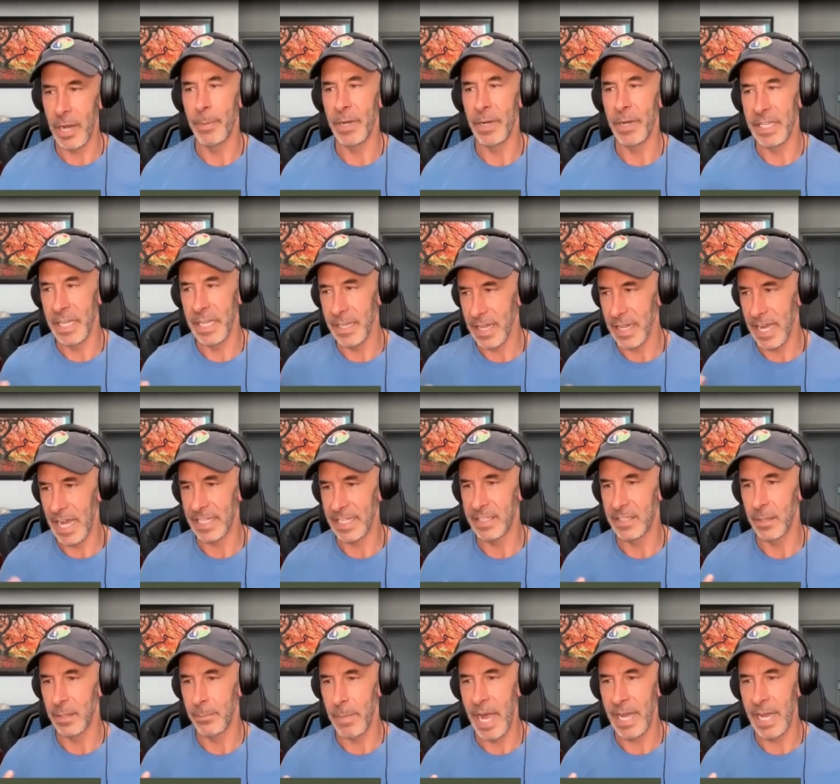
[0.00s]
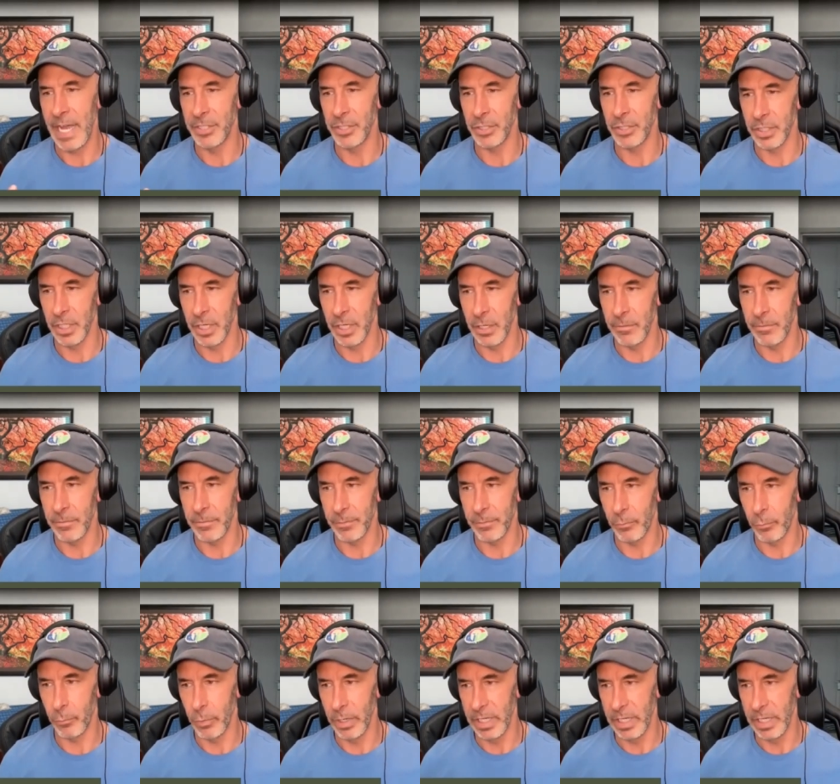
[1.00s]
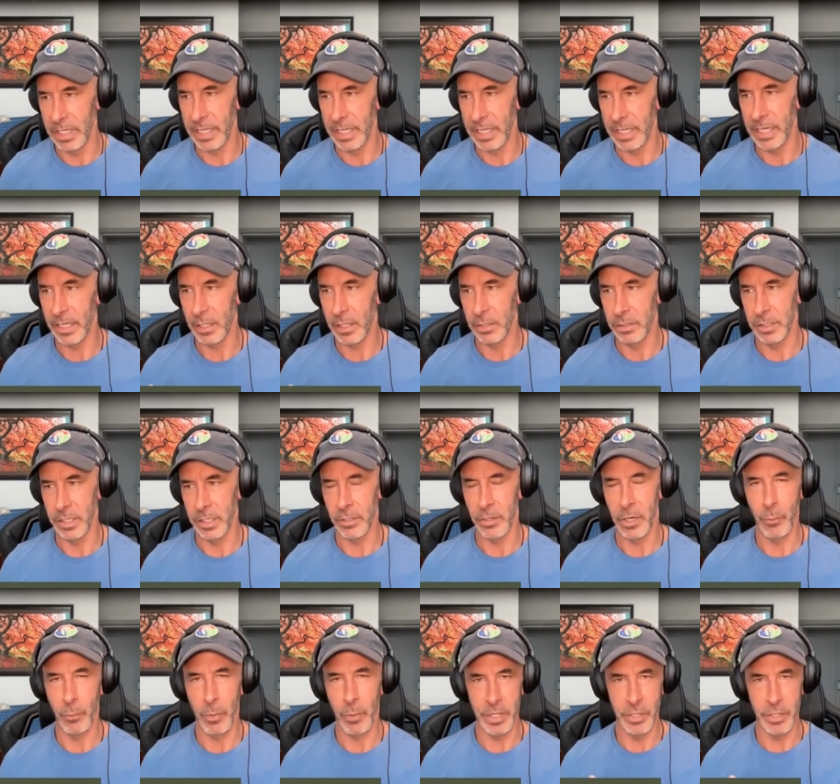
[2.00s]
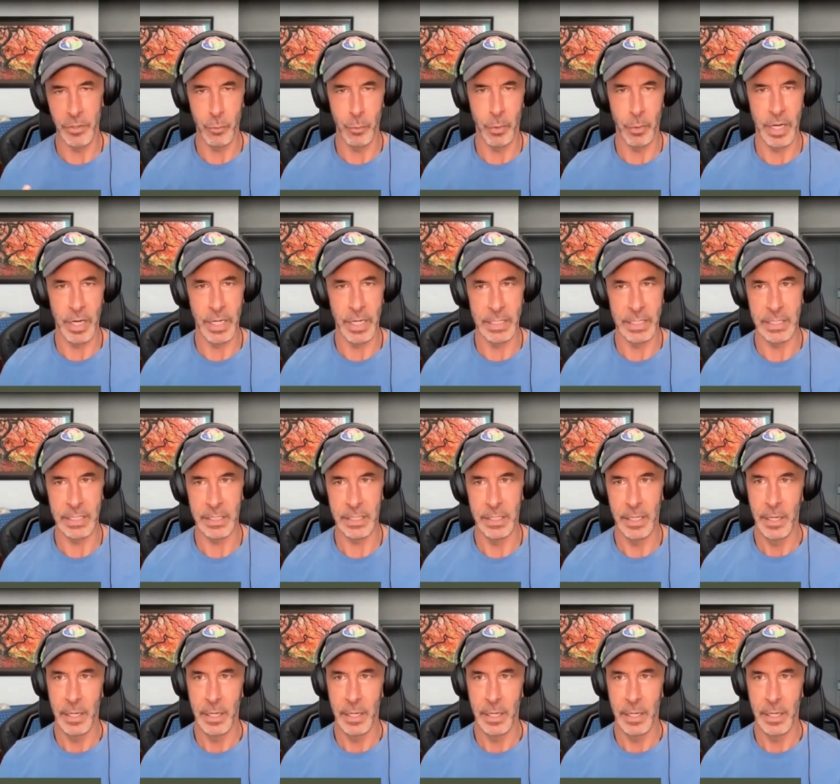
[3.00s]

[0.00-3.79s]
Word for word: But again, that's the magic of really getting clear on what you want.